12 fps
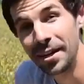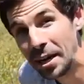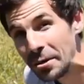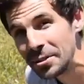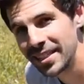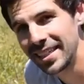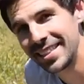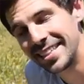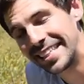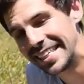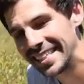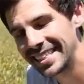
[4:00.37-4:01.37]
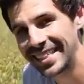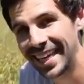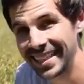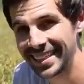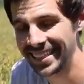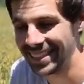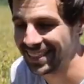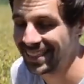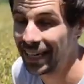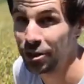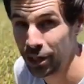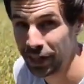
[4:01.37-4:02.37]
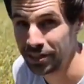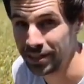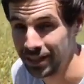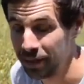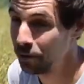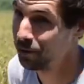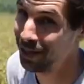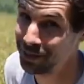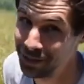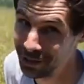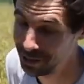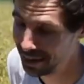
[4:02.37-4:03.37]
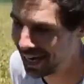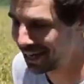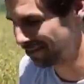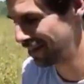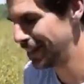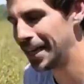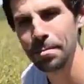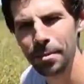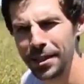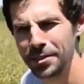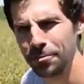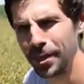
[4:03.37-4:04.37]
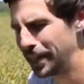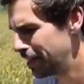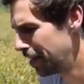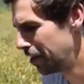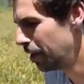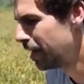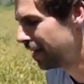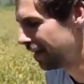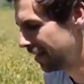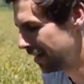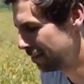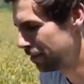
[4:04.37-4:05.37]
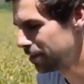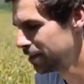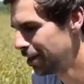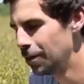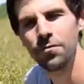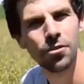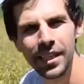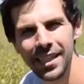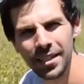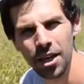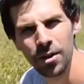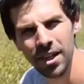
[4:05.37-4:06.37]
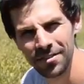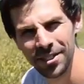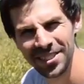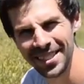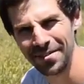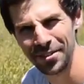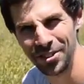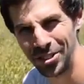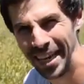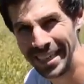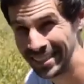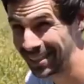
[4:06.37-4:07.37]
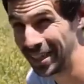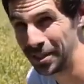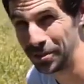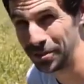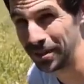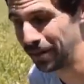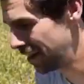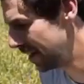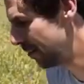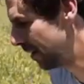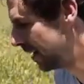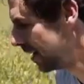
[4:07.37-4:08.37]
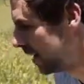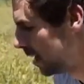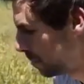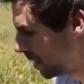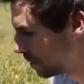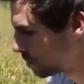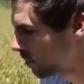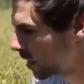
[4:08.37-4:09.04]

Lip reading: it knows it, the insect is digested while still alive. Not a pleasant way to go. Hopefully no one ever discovers giant sundews growing anywhere. But